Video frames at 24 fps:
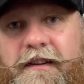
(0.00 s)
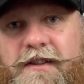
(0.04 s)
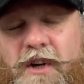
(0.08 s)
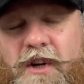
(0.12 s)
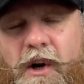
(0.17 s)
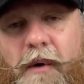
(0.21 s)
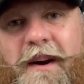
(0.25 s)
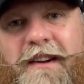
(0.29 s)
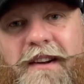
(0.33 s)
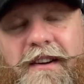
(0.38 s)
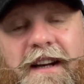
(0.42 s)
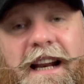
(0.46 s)

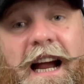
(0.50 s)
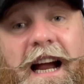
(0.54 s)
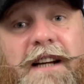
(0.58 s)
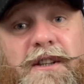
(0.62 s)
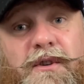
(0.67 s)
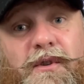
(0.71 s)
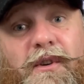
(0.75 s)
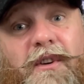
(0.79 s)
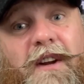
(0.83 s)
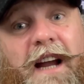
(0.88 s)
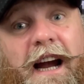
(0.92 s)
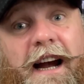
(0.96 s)
It's a
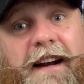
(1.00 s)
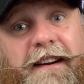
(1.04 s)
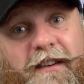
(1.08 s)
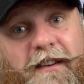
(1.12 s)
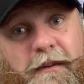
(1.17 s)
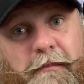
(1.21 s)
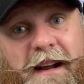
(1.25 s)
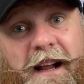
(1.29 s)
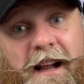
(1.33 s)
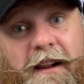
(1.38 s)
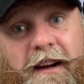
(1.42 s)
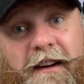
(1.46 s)
natural kind of
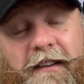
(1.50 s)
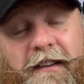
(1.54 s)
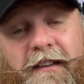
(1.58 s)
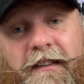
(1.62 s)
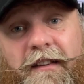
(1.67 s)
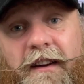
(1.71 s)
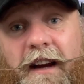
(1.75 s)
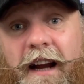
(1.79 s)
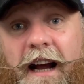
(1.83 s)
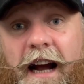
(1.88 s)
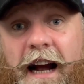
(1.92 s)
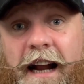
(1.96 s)
smell, isn't
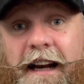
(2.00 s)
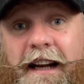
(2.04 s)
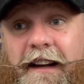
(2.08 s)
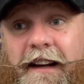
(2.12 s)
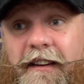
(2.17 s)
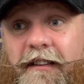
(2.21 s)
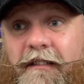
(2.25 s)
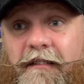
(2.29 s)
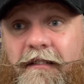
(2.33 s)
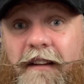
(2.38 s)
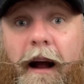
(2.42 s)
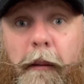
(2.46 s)
it? And
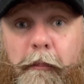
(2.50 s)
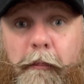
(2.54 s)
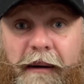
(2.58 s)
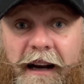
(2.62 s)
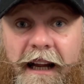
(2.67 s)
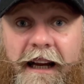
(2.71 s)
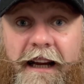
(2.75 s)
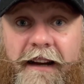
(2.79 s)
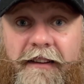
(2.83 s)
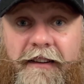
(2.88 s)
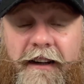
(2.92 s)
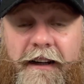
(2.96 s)
it's
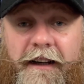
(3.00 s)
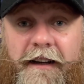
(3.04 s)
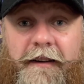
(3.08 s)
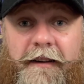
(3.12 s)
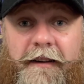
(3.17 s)
pleasing.